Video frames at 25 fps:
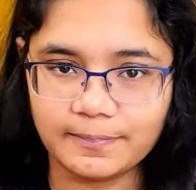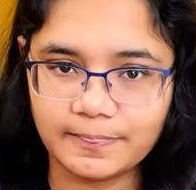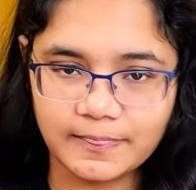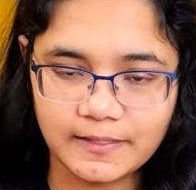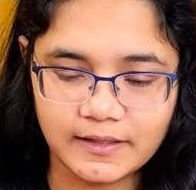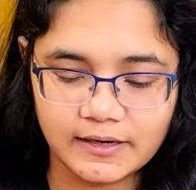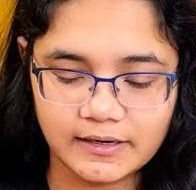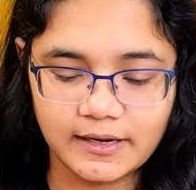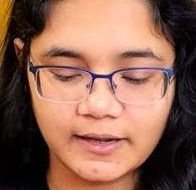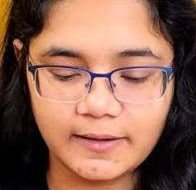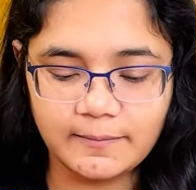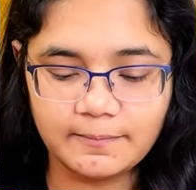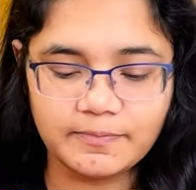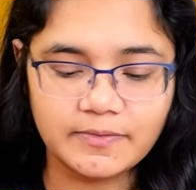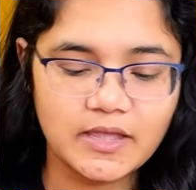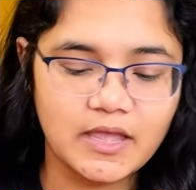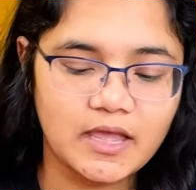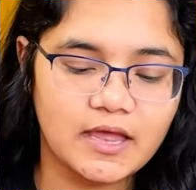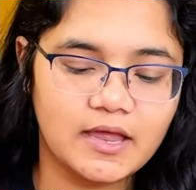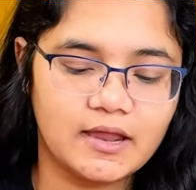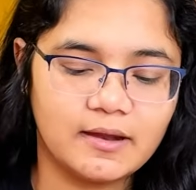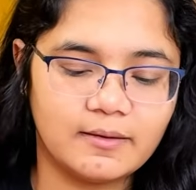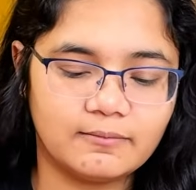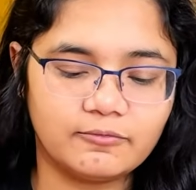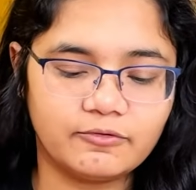Clear?
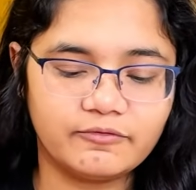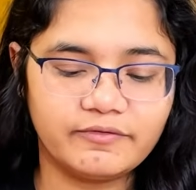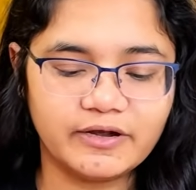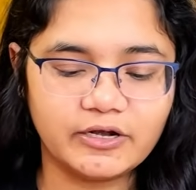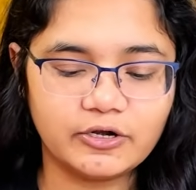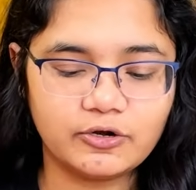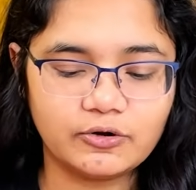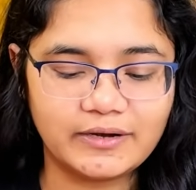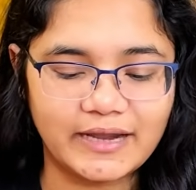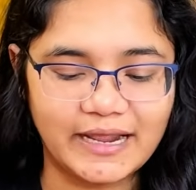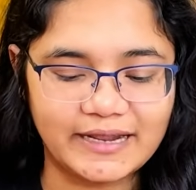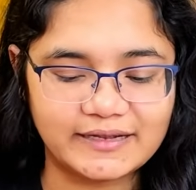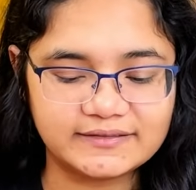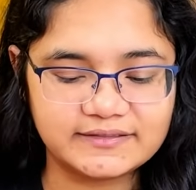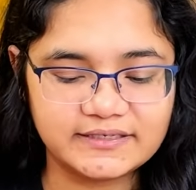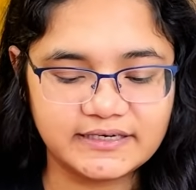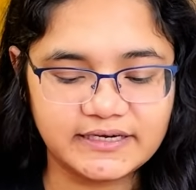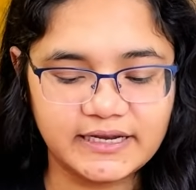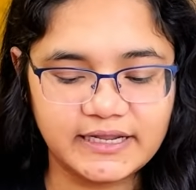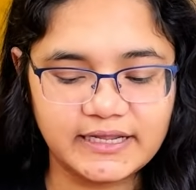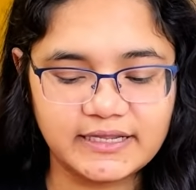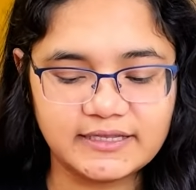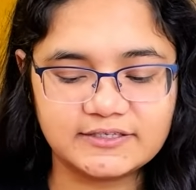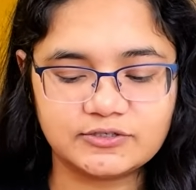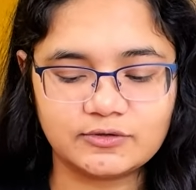Moving to
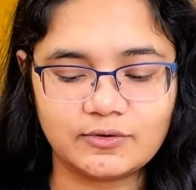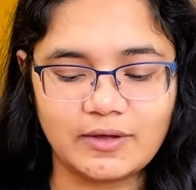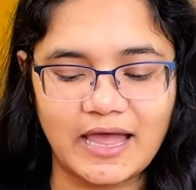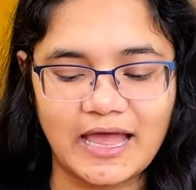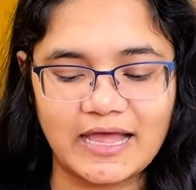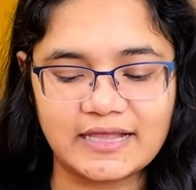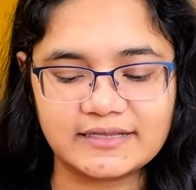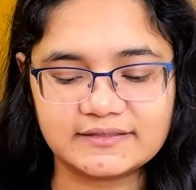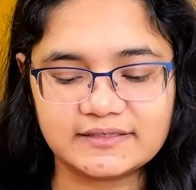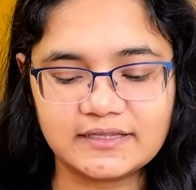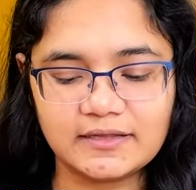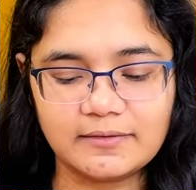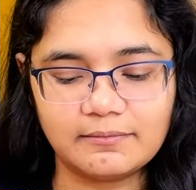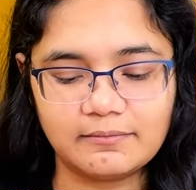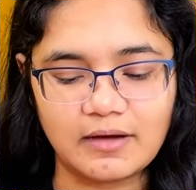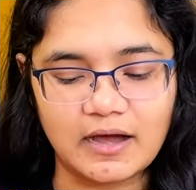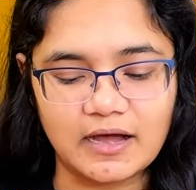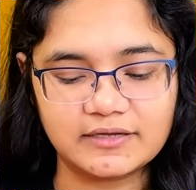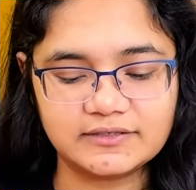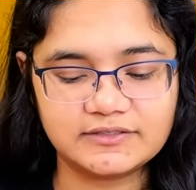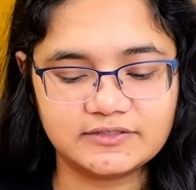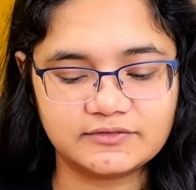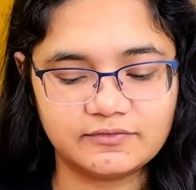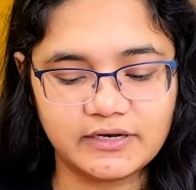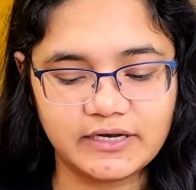density, so as the
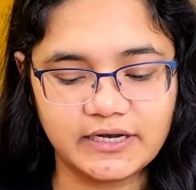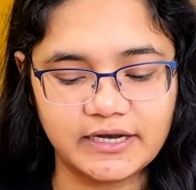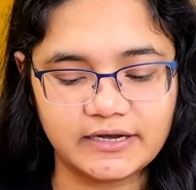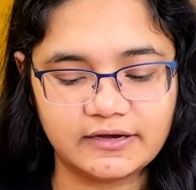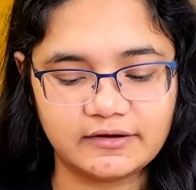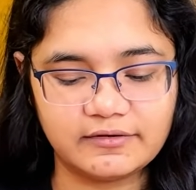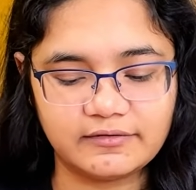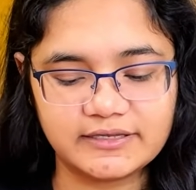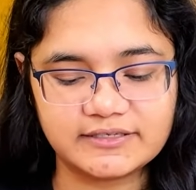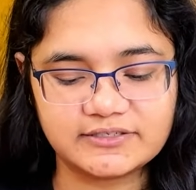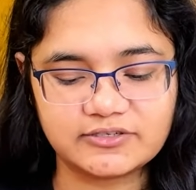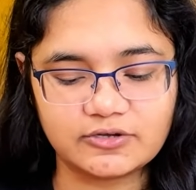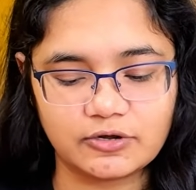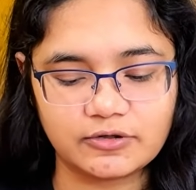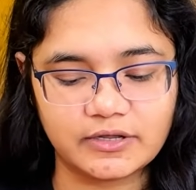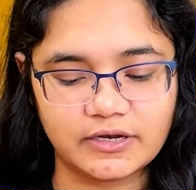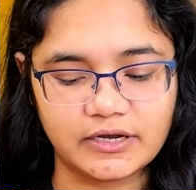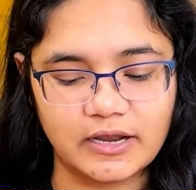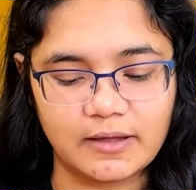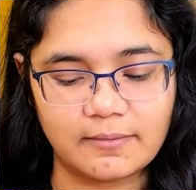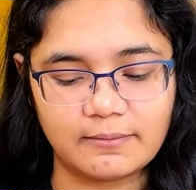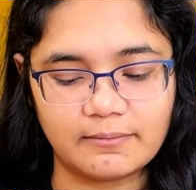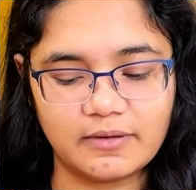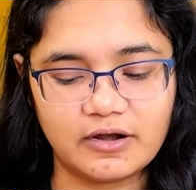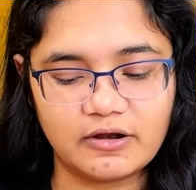mass will increase or the
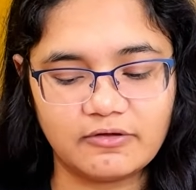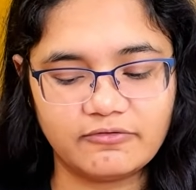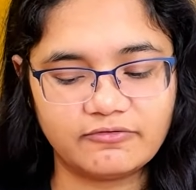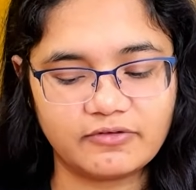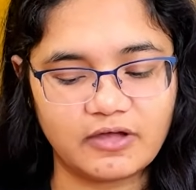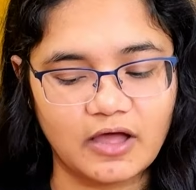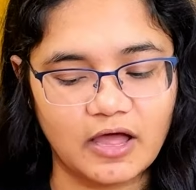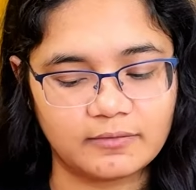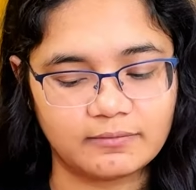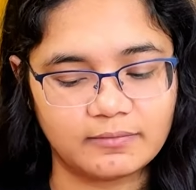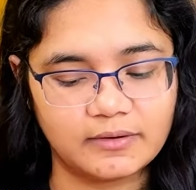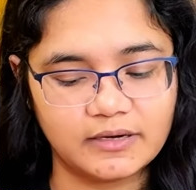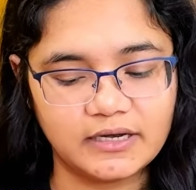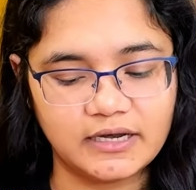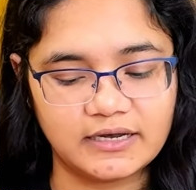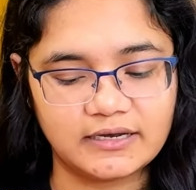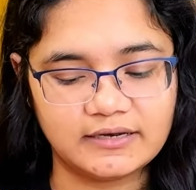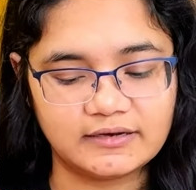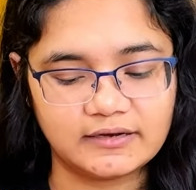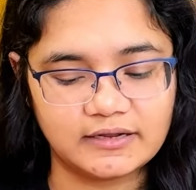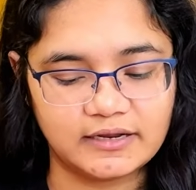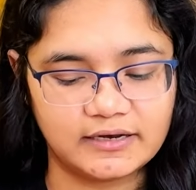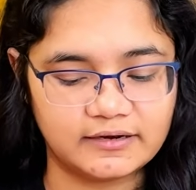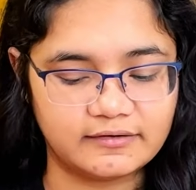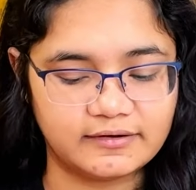number of carbon
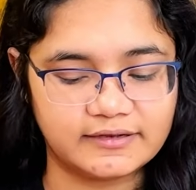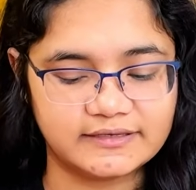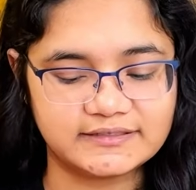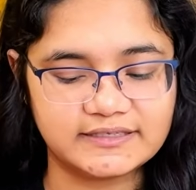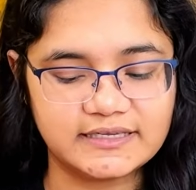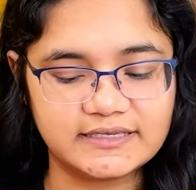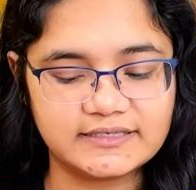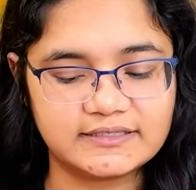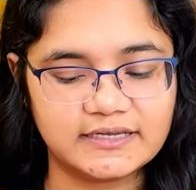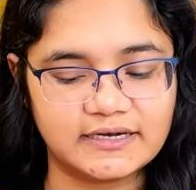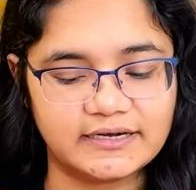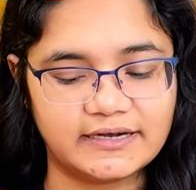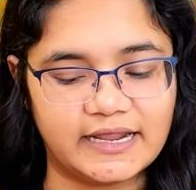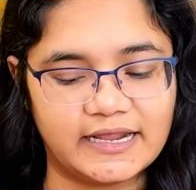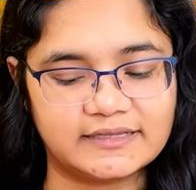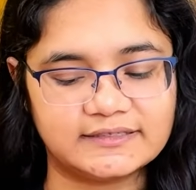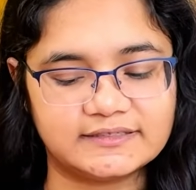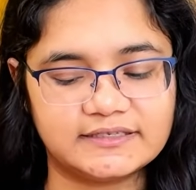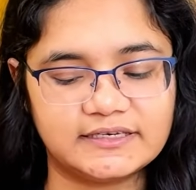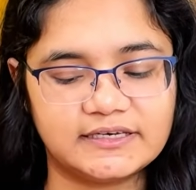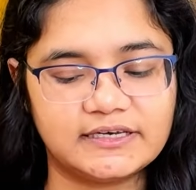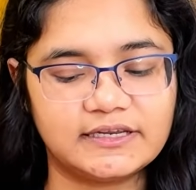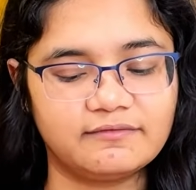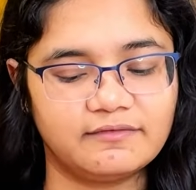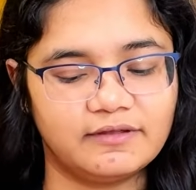increases, the
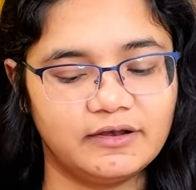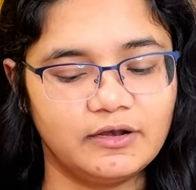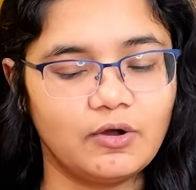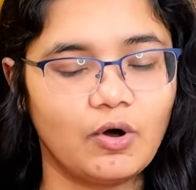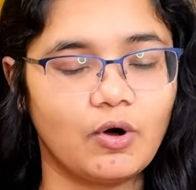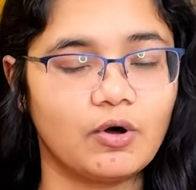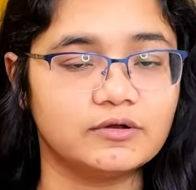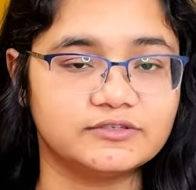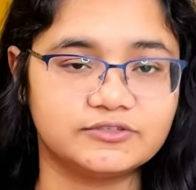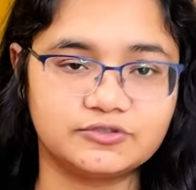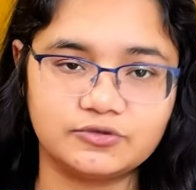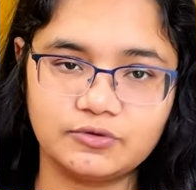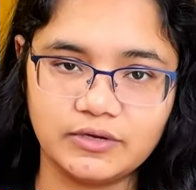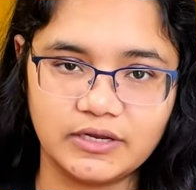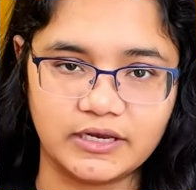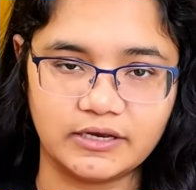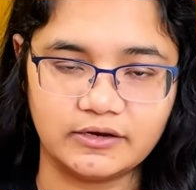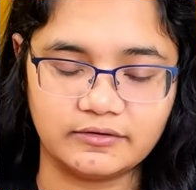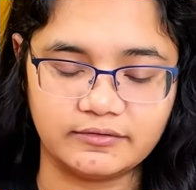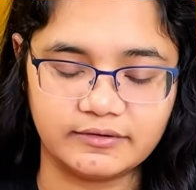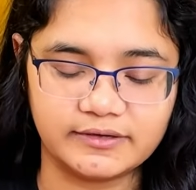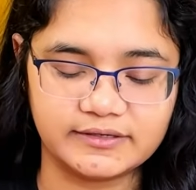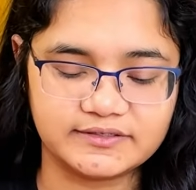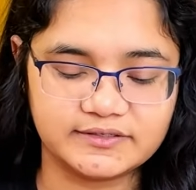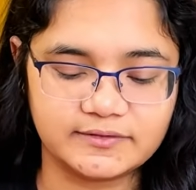density will also
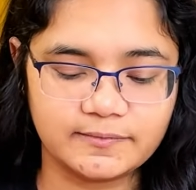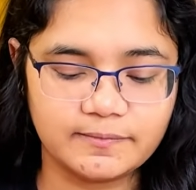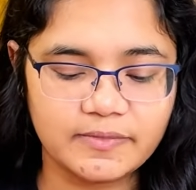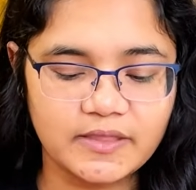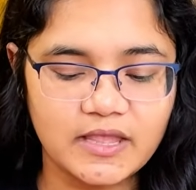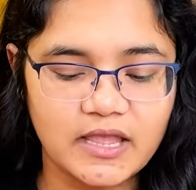increase.